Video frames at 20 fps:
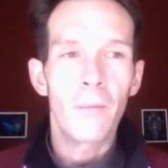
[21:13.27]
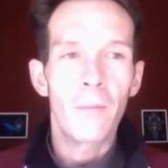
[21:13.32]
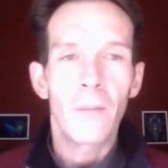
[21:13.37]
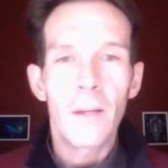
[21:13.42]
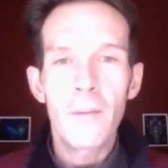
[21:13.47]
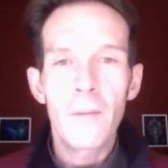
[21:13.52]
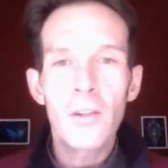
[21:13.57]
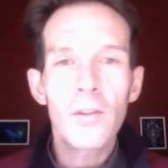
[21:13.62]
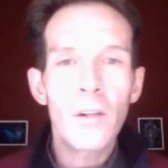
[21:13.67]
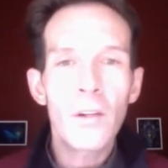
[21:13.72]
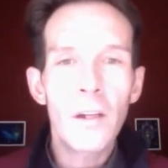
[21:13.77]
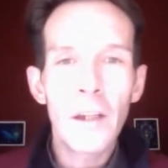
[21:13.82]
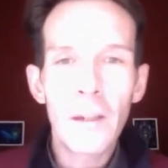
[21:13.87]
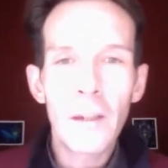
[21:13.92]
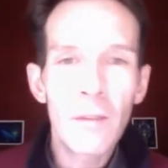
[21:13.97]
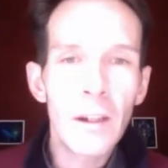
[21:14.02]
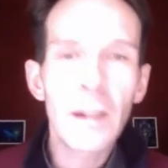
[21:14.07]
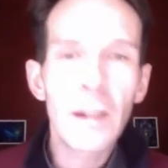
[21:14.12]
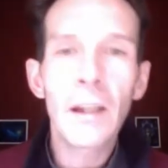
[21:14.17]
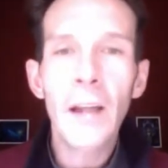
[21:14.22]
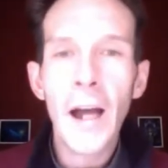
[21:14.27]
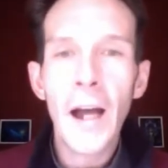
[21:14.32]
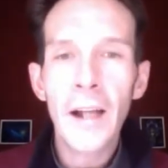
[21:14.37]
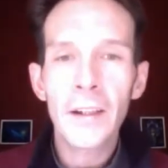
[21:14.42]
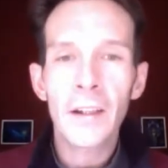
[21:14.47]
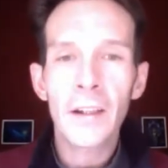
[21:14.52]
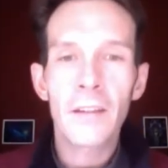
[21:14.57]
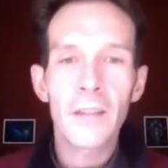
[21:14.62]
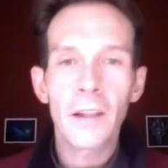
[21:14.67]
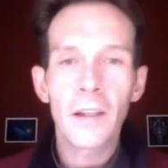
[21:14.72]
Let me show you even a
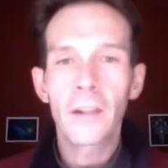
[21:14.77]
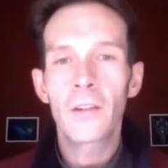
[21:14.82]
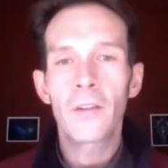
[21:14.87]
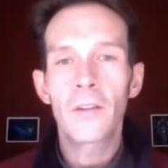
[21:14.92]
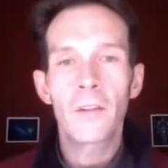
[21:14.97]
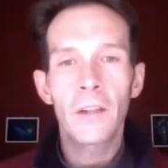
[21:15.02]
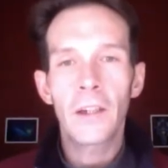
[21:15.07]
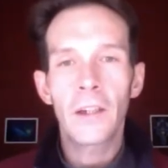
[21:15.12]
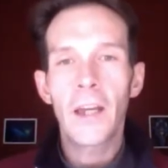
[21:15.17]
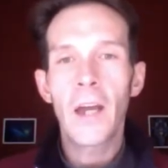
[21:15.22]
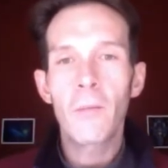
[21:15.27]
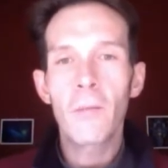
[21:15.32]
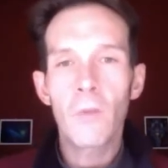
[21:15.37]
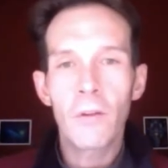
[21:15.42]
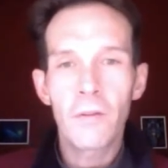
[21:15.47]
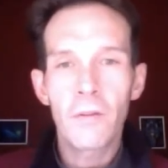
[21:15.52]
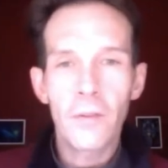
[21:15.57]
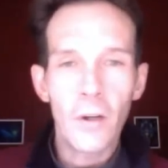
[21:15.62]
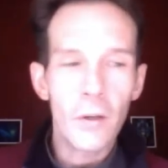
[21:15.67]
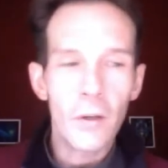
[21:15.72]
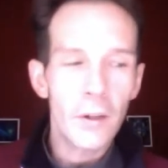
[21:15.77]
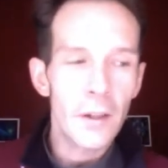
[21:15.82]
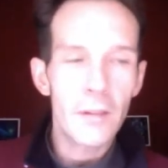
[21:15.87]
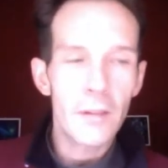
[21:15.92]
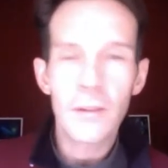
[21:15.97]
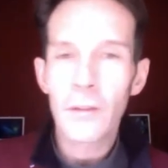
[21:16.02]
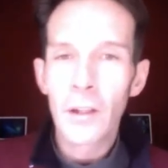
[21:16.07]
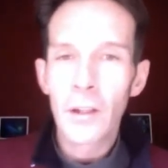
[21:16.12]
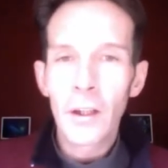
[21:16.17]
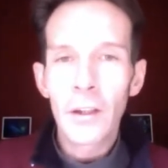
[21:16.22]
galactic signature that came more
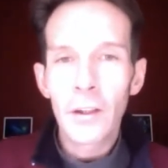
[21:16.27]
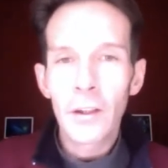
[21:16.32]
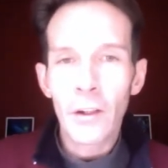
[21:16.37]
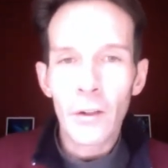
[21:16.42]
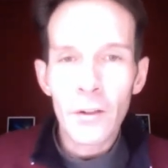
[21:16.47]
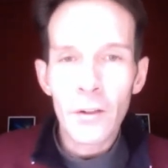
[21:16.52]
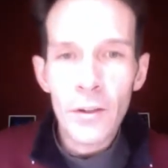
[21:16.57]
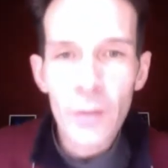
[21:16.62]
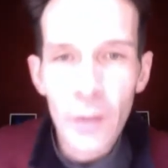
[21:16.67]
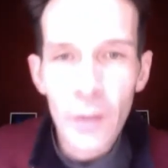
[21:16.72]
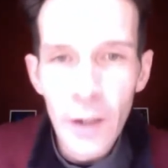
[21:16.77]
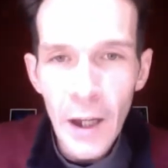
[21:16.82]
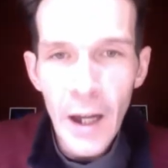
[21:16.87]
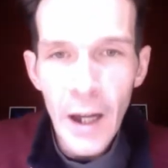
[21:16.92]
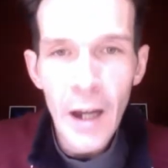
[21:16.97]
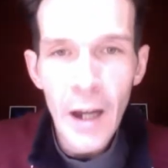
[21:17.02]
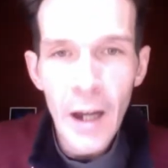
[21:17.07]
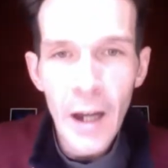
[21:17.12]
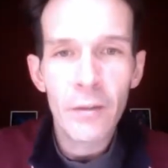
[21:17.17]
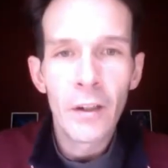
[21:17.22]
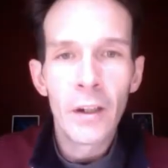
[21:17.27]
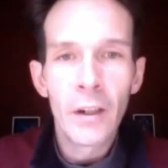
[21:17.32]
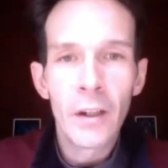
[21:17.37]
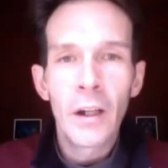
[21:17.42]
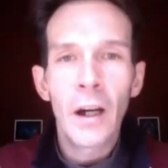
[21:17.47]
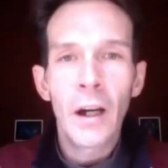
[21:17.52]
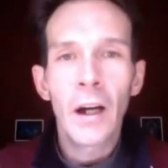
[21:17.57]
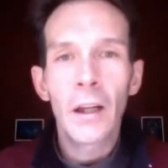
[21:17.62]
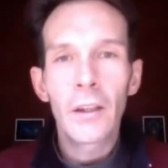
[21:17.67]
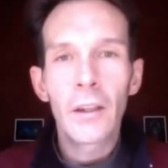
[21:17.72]
focused, you know, just so you have
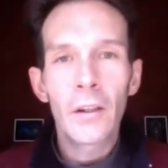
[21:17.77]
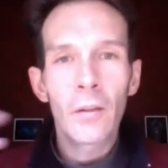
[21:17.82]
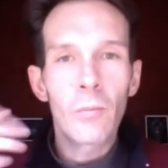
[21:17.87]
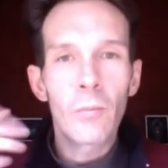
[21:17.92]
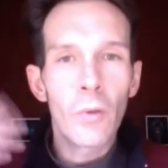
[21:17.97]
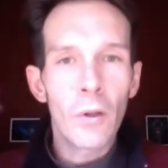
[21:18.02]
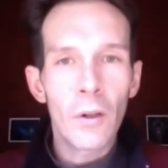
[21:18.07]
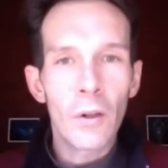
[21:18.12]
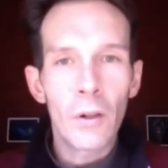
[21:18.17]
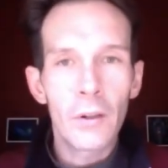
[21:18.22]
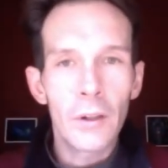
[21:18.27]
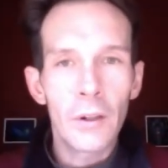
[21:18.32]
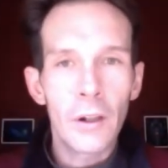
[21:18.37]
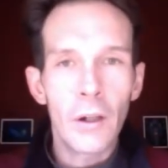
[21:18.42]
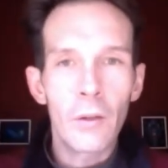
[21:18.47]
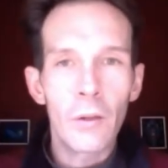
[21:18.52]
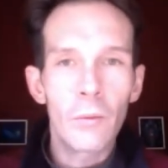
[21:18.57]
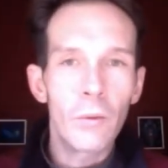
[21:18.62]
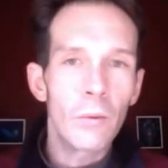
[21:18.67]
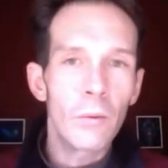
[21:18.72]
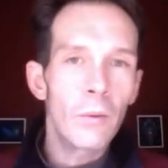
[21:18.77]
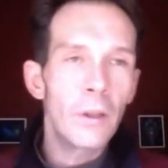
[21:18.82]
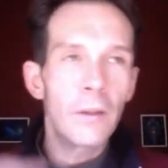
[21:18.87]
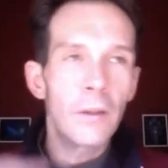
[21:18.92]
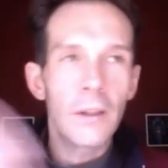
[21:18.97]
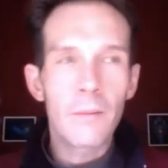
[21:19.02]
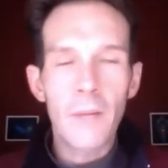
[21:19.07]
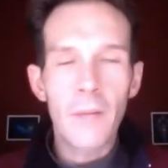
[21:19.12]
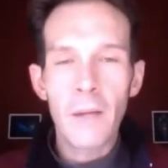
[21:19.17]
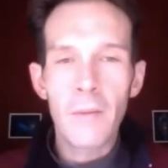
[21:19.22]
a little more, you know, well, what
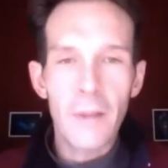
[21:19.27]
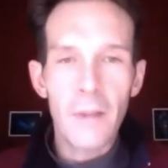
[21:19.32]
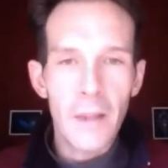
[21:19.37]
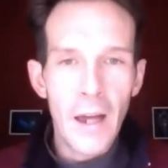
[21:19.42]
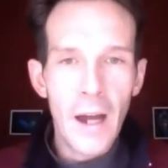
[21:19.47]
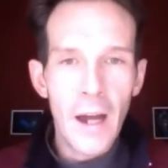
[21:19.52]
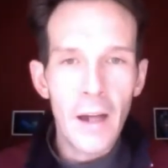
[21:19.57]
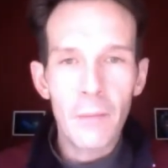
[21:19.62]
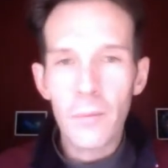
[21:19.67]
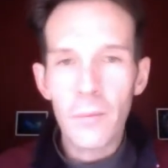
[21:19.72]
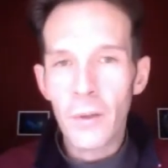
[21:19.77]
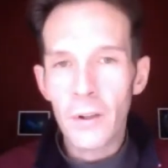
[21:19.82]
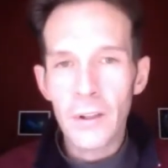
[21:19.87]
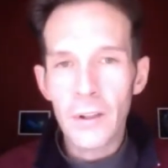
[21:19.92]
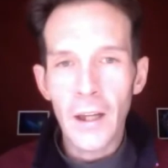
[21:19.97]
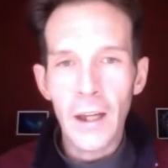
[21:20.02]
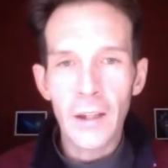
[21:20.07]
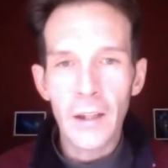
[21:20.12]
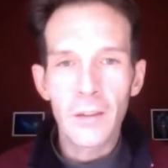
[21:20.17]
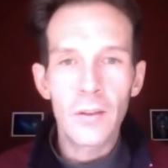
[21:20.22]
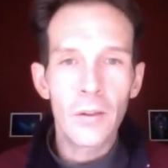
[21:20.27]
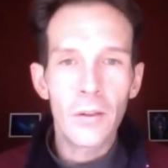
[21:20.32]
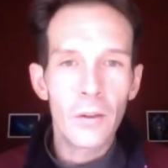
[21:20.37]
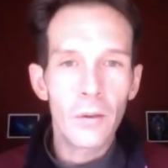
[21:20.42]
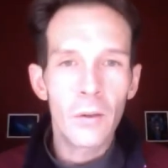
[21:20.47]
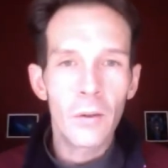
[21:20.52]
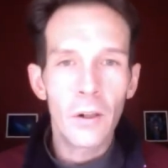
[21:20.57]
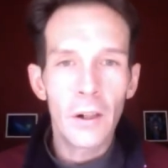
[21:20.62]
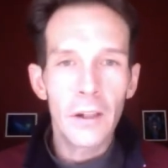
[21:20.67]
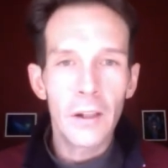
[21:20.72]
does maybe that pertain
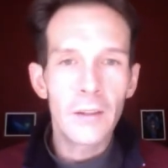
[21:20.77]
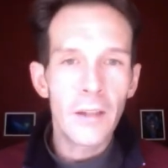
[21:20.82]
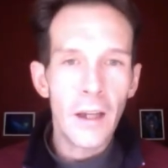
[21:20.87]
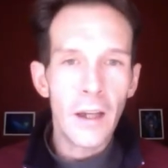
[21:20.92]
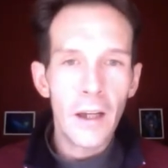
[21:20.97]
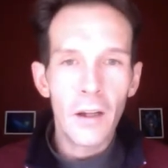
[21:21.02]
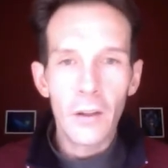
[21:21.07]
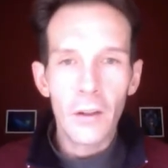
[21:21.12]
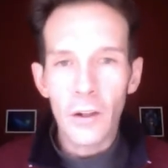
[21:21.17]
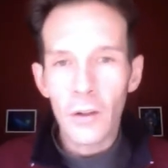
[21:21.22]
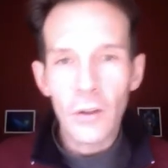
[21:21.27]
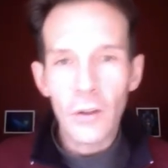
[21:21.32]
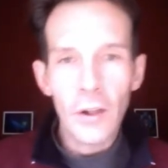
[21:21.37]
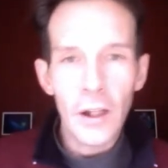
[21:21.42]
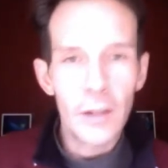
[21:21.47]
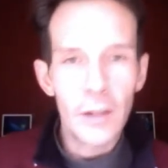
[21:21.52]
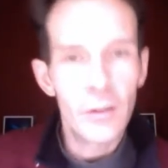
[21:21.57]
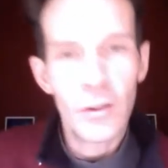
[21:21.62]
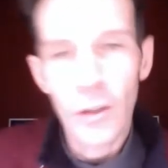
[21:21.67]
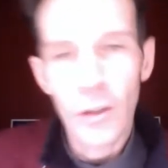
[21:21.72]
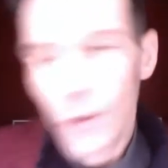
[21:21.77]
to or entail, and I'll go ahead and show